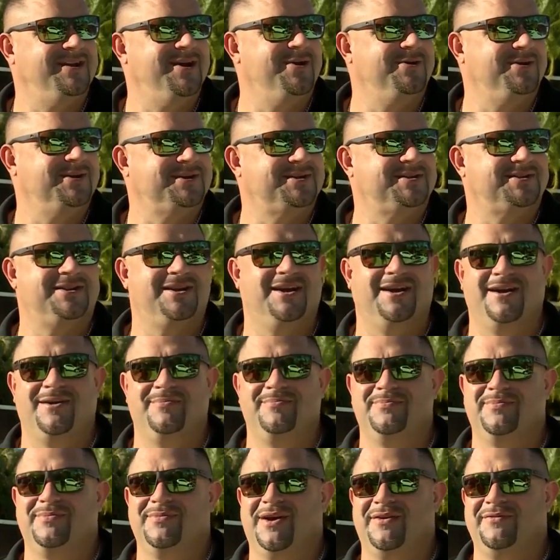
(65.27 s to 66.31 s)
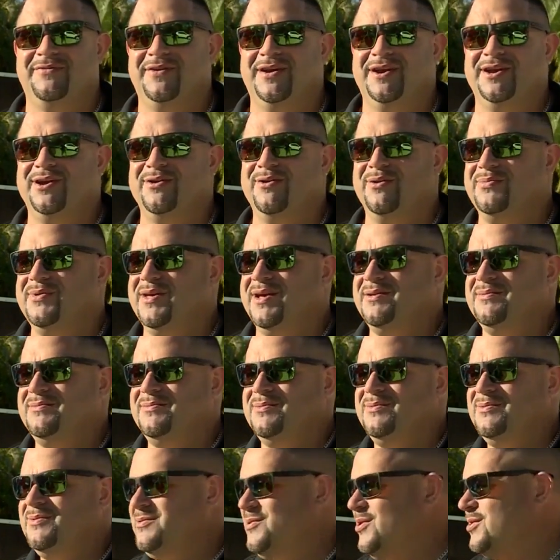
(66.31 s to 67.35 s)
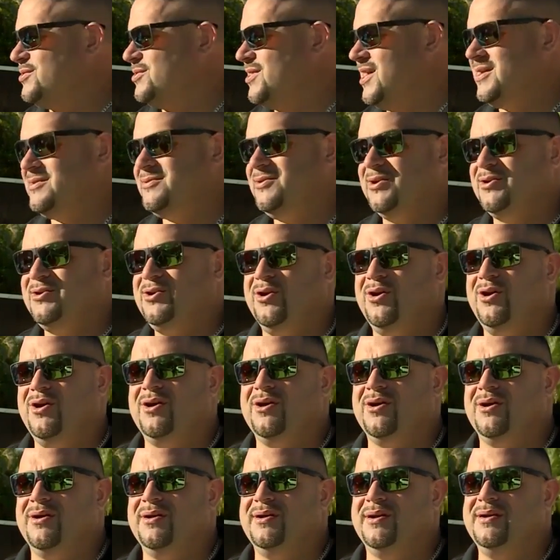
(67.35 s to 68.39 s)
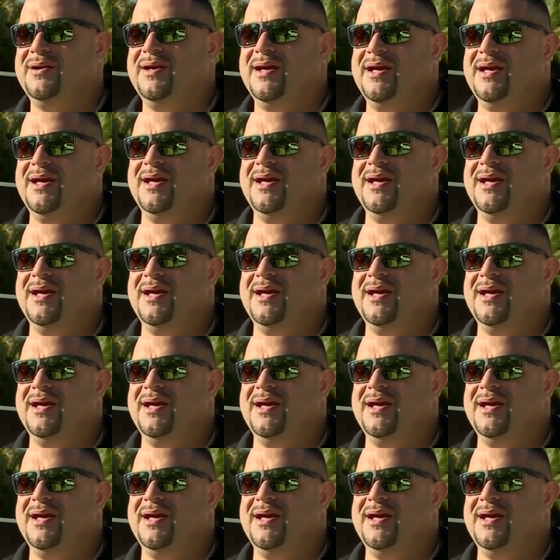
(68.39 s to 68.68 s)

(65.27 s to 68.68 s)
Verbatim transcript: noticed um, a video that looked like the car, and